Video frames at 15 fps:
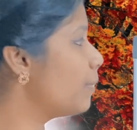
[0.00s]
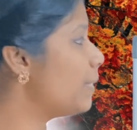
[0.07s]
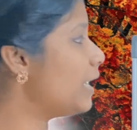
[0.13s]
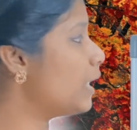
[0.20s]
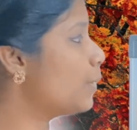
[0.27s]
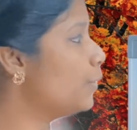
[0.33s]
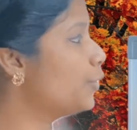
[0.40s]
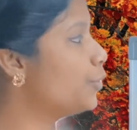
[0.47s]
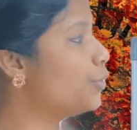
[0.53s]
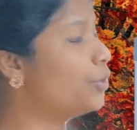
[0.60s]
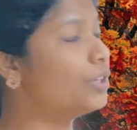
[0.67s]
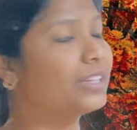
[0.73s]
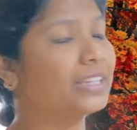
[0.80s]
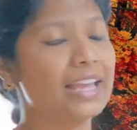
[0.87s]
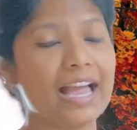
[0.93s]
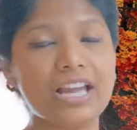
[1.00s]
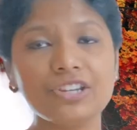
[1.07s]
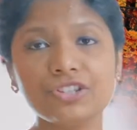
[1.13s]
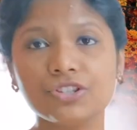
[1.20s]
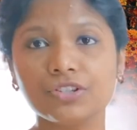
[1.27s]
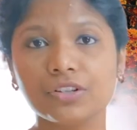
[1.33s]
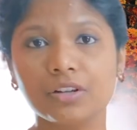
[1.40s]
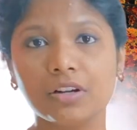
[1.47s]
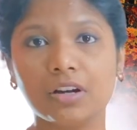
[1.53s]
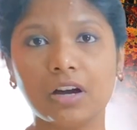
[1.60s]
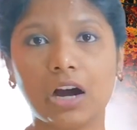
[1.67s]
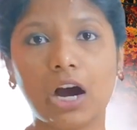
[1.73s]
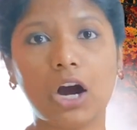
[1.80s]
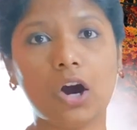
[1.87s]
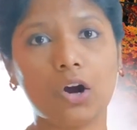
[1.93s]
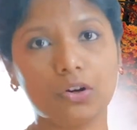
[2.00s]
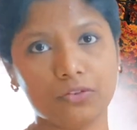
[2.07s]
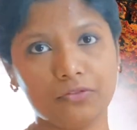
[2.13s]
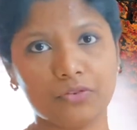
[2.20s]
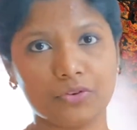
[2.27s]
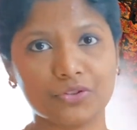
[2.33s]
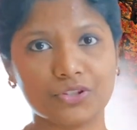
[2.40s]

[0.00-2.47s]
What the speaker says: equal to your cash outflows.